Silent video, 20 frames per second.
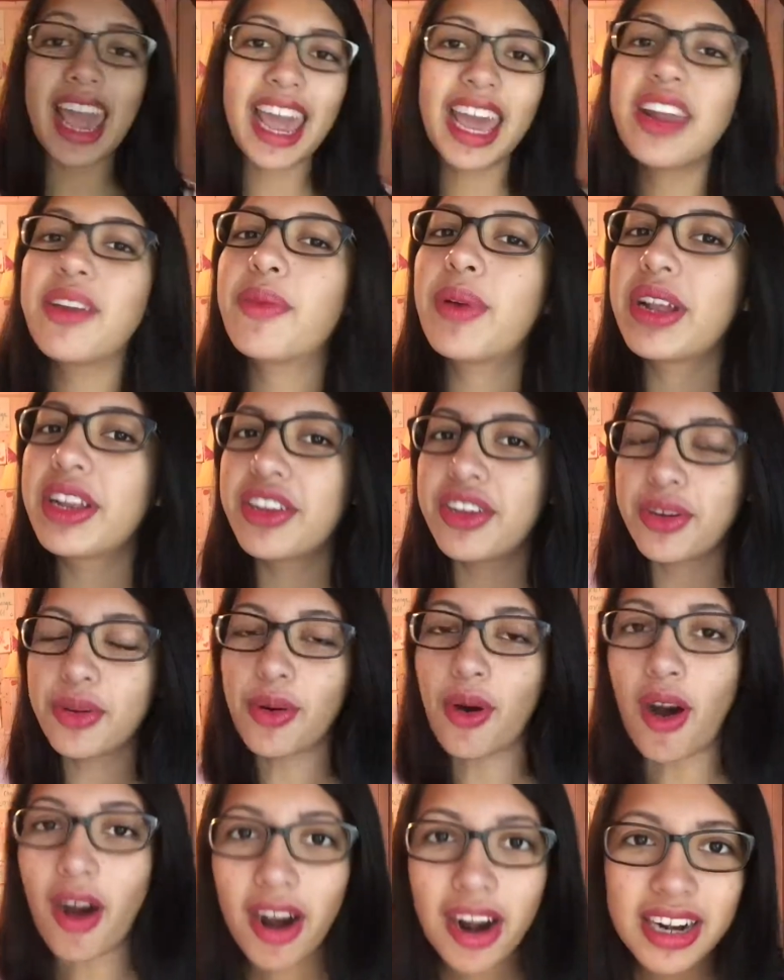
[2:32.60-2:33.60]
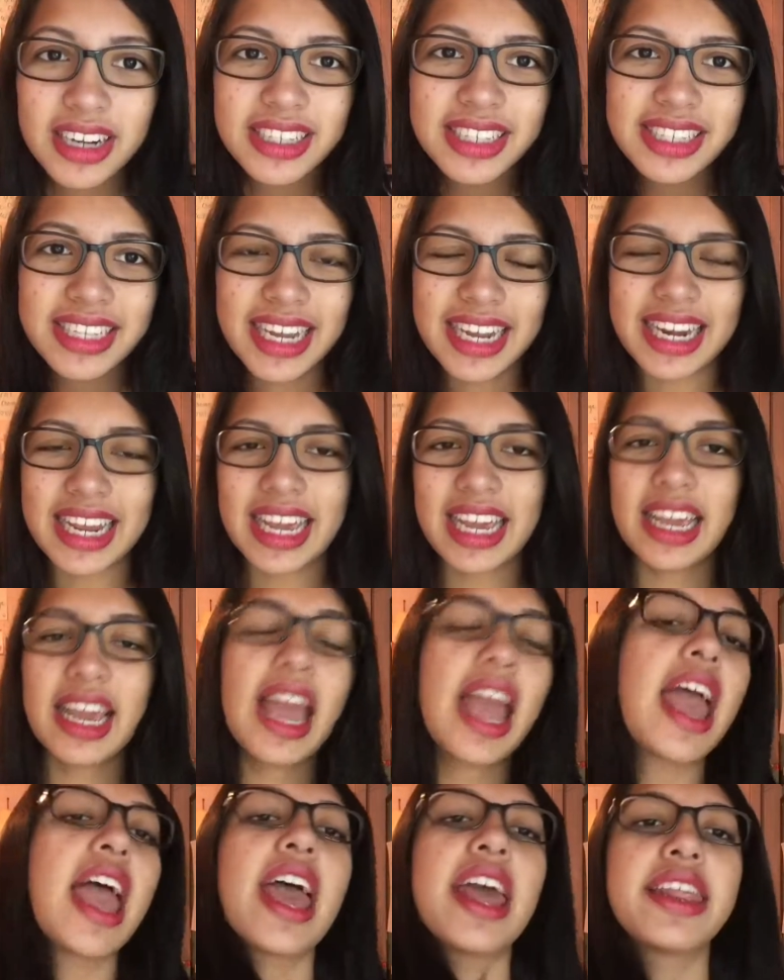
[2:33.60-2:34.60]
and when you are
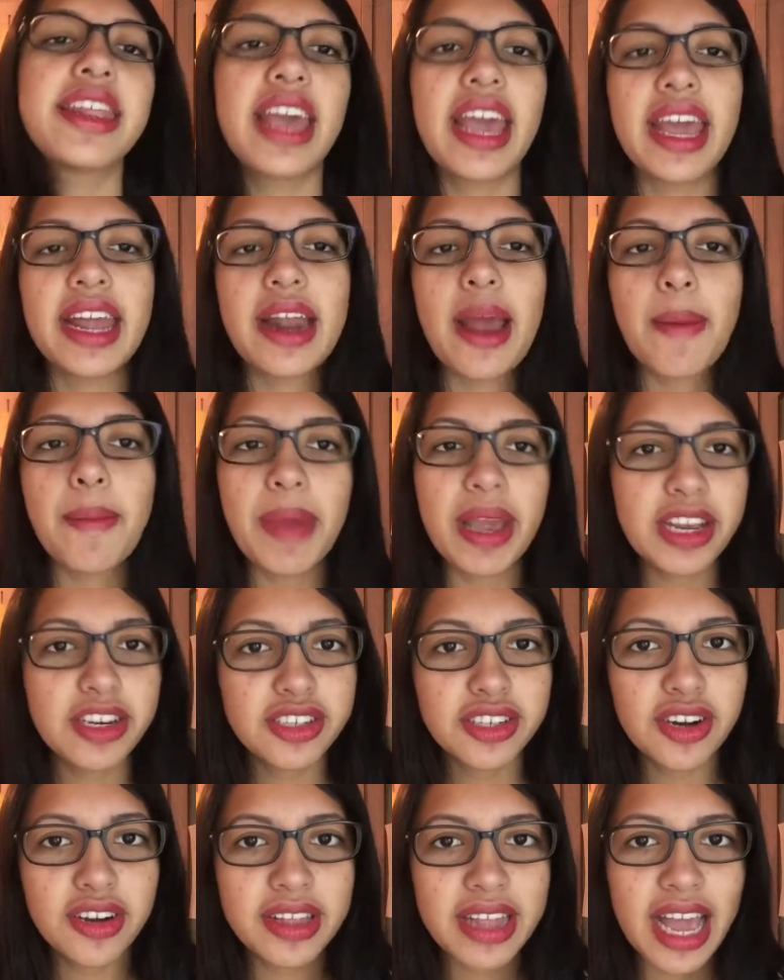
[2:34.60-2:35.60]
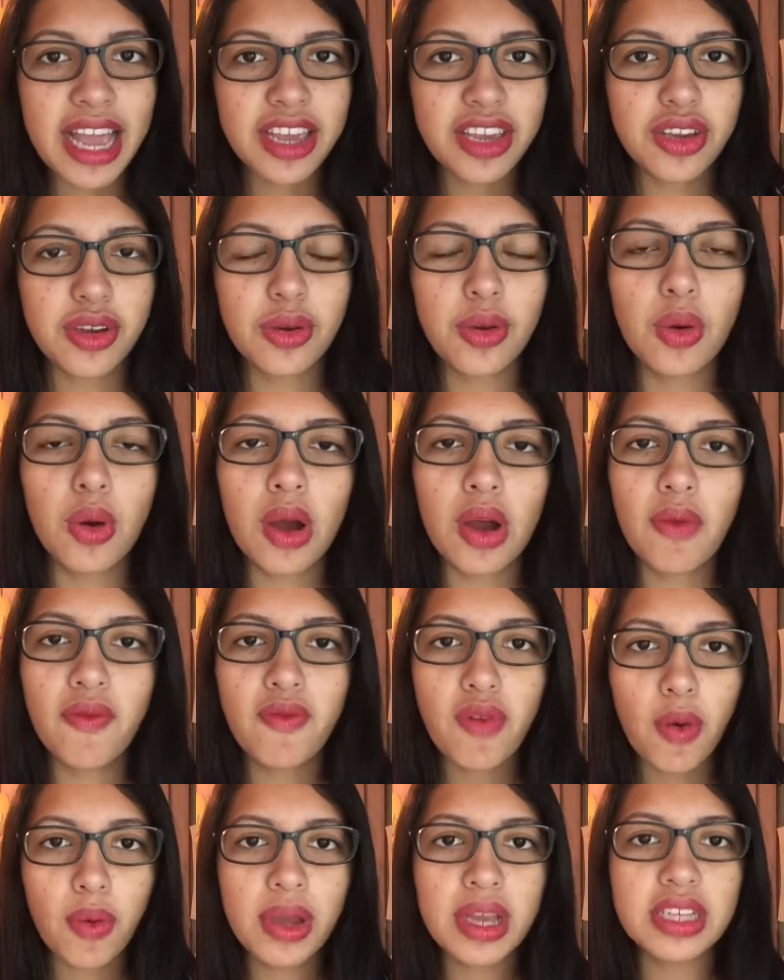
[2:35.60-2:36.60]
studying, then make sure that you
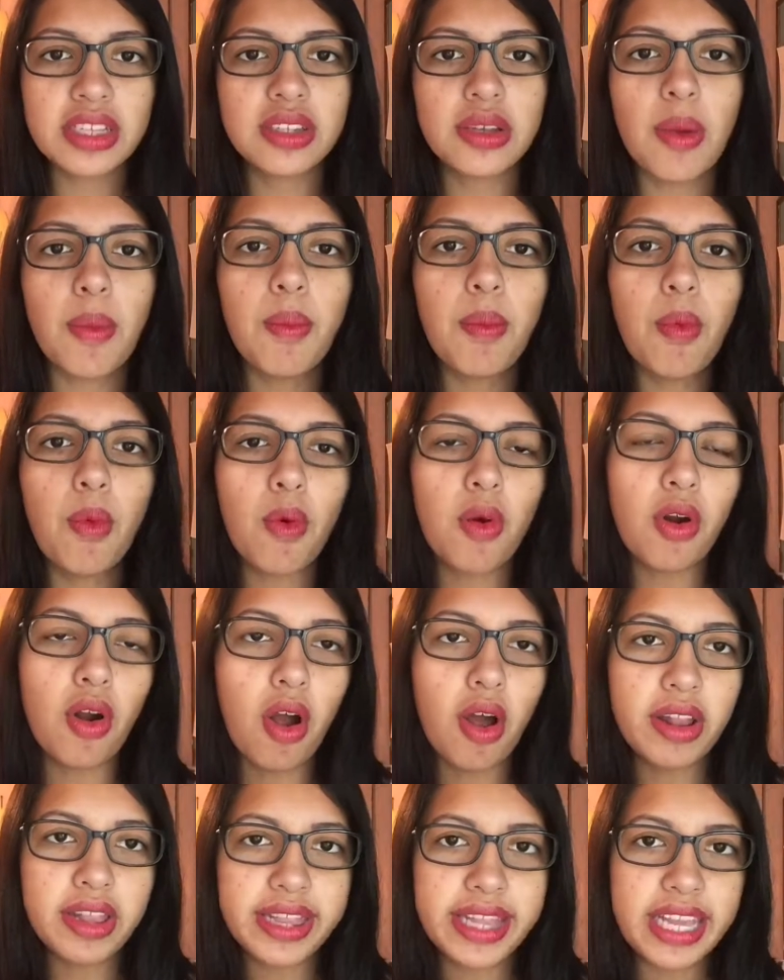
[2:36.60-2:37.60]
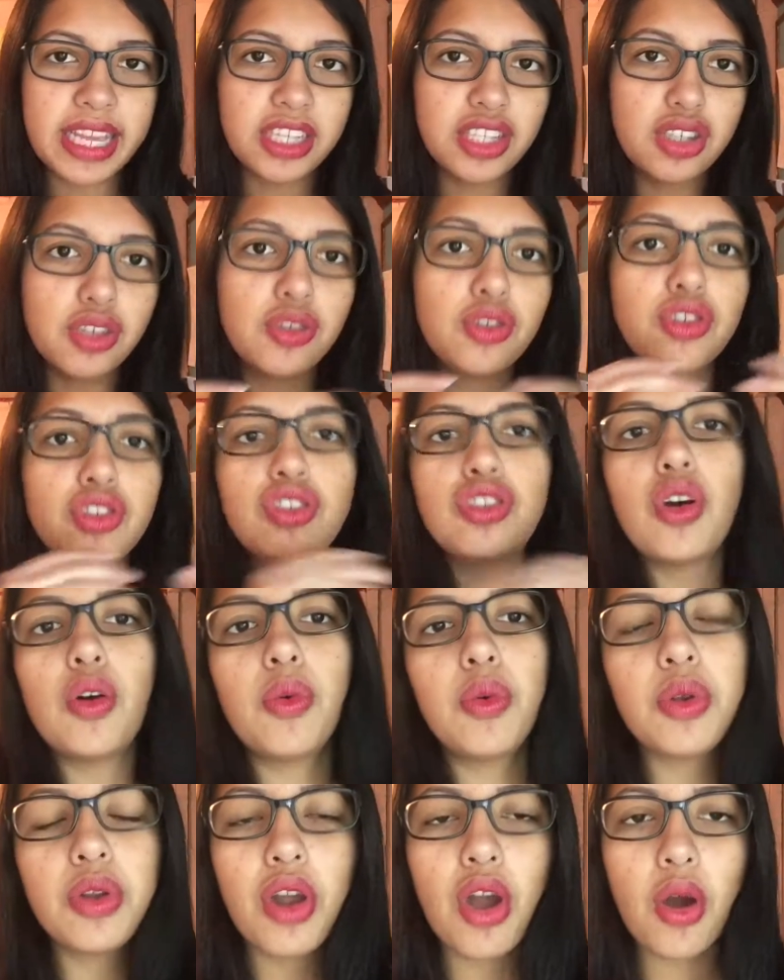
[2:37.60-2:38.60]
focus more on things you
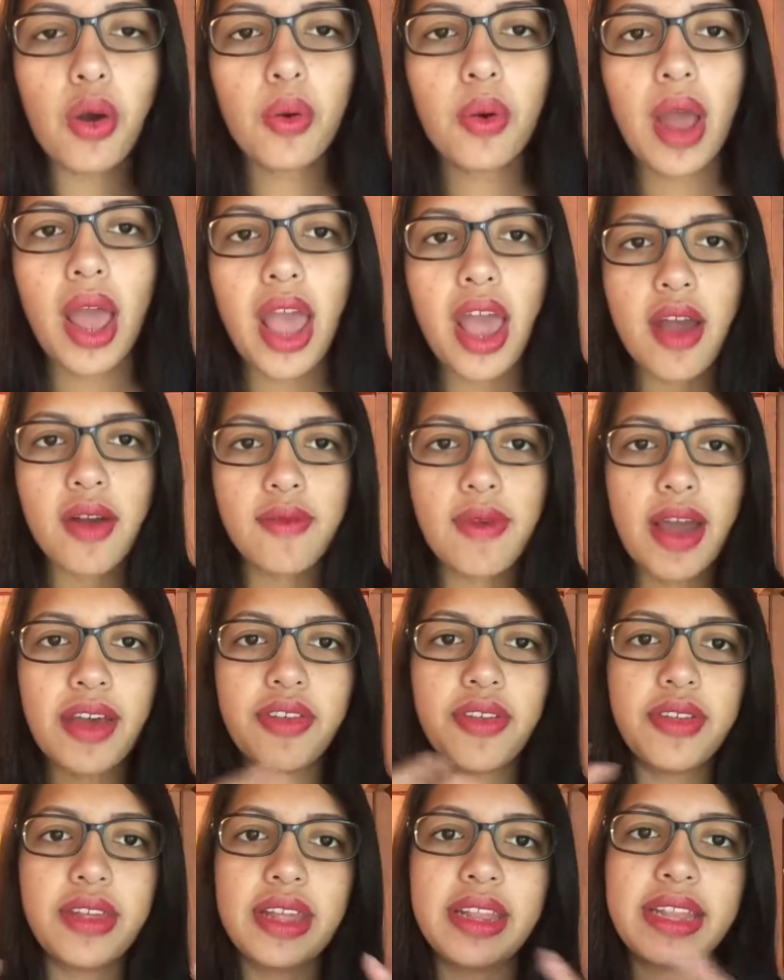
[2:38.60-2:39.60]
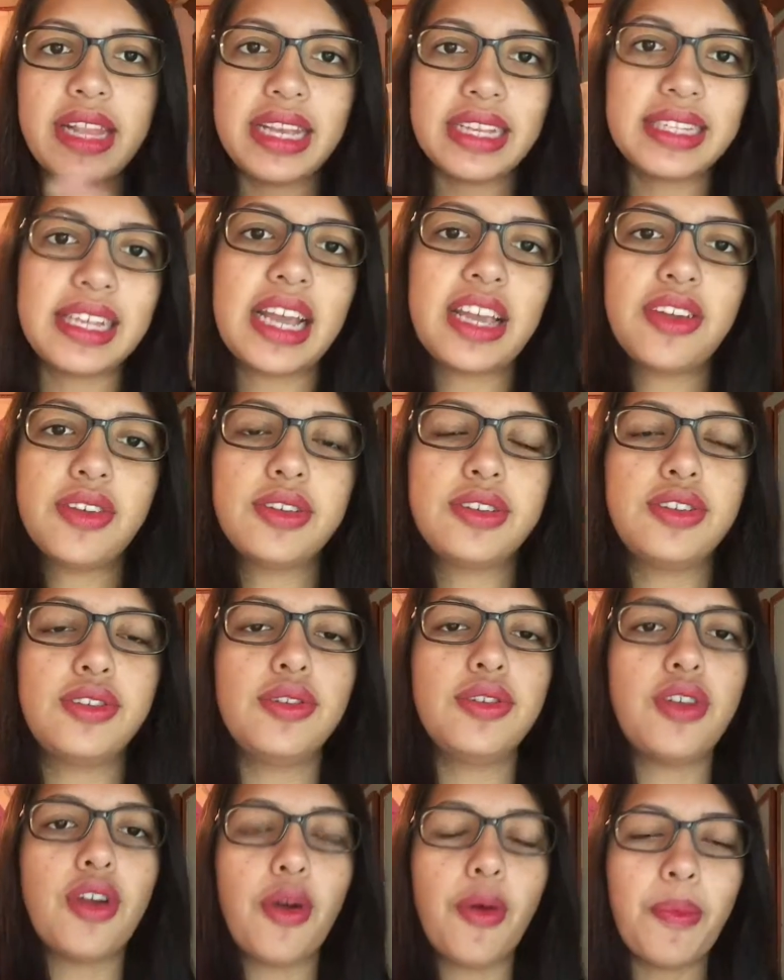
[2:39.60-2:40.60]
don't know rather than things that you
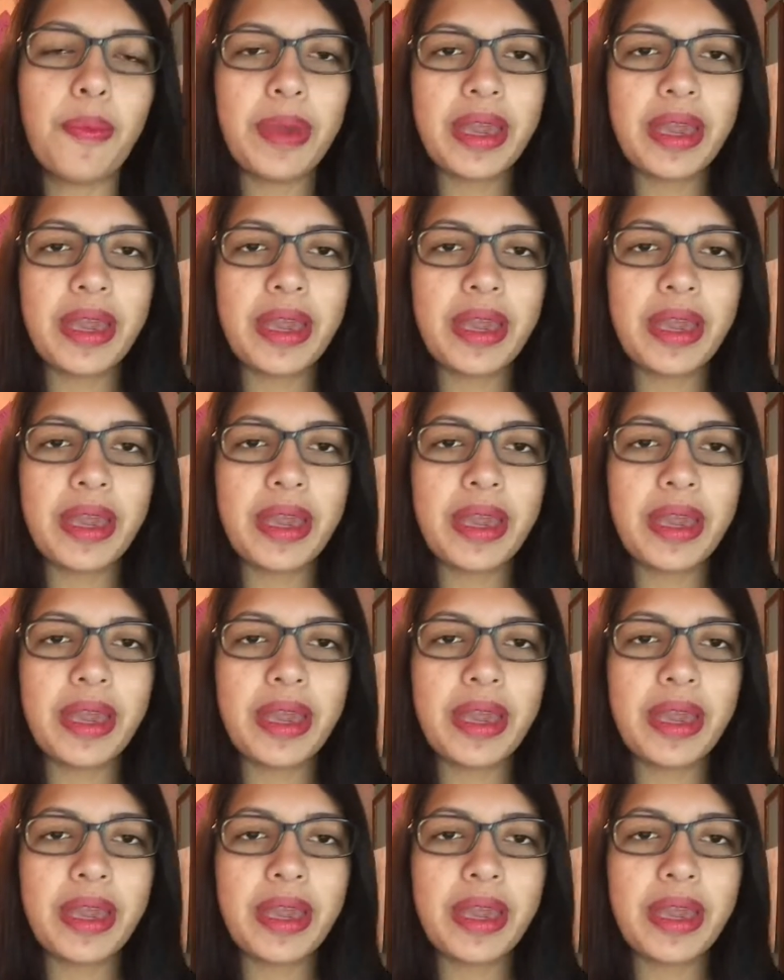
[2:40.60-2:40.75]
do know.